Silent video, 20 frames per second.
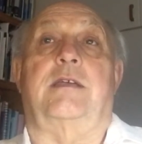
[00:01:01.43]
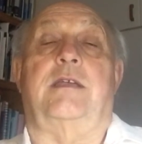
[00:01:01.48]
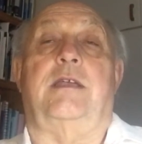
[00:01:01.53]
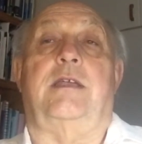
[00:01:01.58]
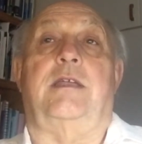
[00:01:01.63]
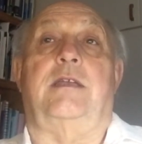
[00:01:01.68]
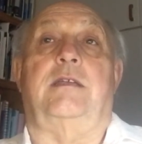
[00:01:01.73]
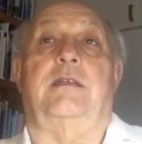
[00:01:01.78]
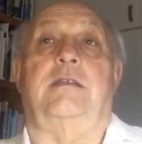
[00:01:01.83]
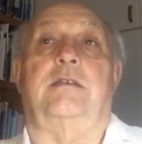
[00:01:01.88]

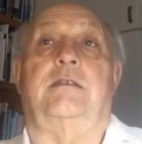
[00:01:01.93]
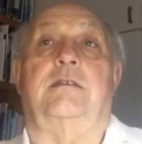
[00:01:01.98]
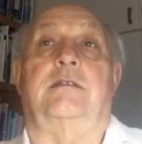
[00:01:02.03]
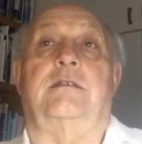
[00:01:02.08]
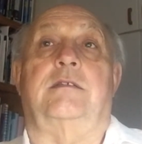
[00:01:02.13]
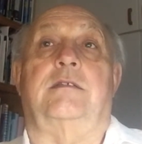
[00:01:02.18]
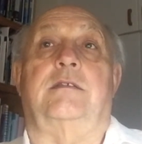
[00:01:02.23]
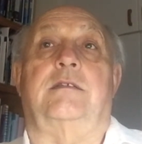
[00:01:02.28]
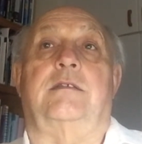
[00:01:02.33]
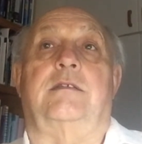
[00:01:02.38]

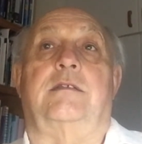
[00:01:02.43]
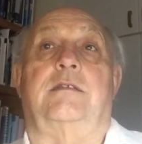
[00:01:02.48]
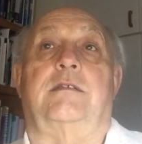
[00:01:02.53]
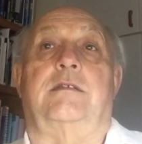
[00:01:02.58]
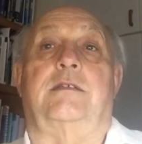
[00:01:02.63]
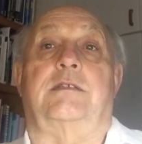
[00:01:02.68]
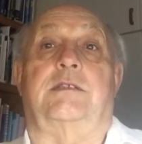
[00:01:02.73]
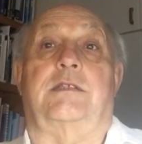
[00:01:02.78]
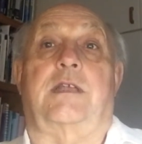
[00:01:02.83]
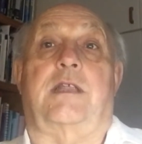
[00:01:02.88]
in
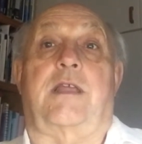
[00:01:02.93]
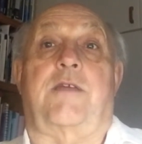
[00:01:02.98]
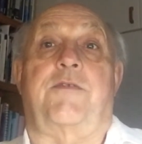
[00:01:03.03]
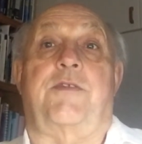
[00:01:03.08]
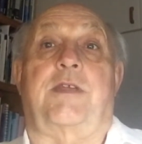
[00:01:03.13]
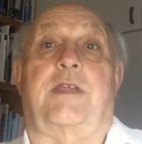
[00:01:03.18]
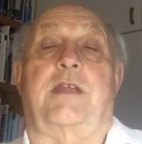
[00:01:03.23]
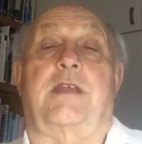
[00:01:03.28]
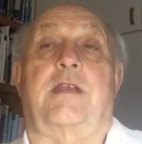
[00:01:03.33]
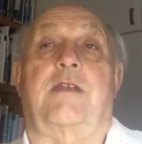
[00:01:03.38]
the South
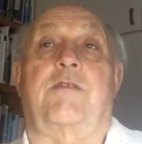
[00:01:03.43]
African